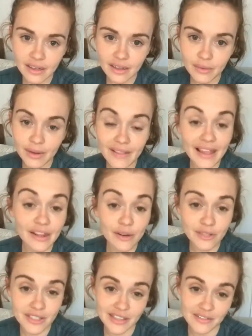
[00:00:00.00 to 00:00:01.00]
But I'd like a new
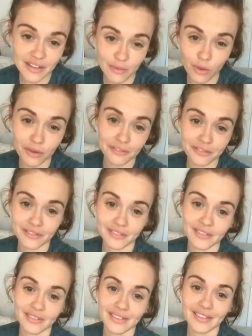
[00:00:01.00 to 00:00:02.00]
season of Teen Wolf.
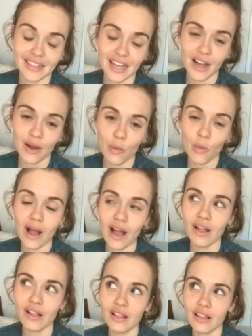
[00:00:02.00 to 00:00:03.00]

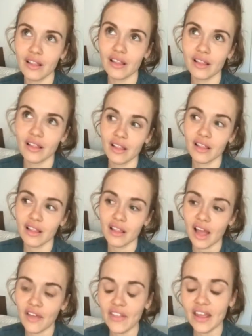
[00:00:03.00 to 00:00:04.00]
Well,
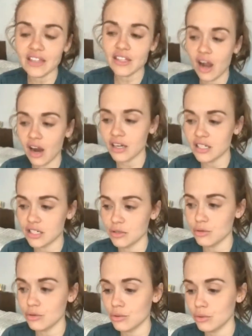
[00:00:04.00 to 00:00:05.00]
I think it's hard
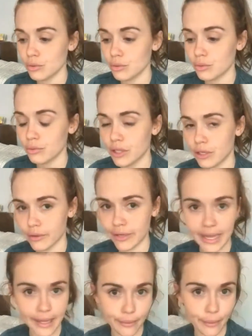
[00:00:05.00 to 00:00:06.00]
to
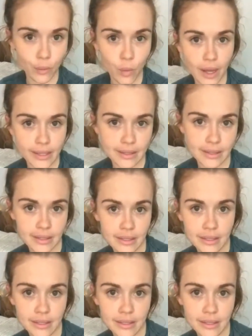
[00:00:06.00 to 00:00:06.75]
recreate what